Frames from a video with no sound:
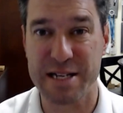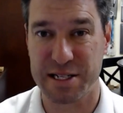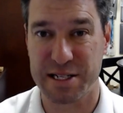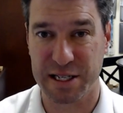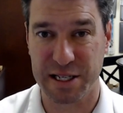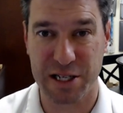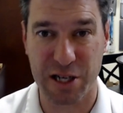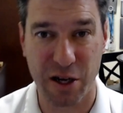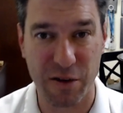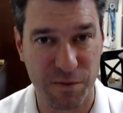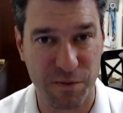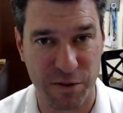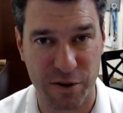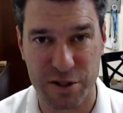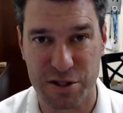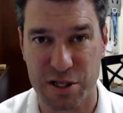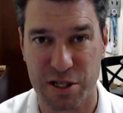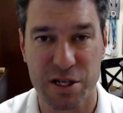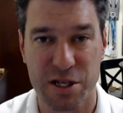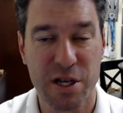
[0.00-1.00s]
it
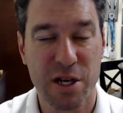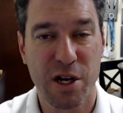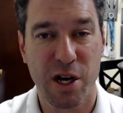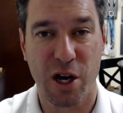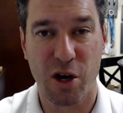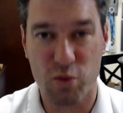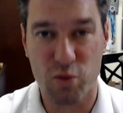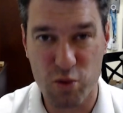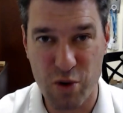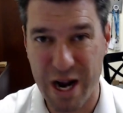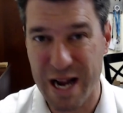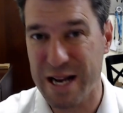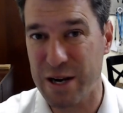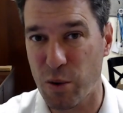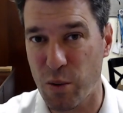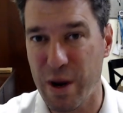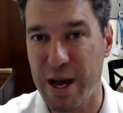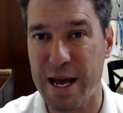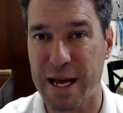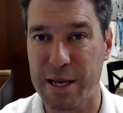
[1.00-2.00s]
comforts us uh, right
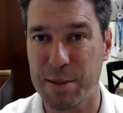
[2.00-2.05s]
away,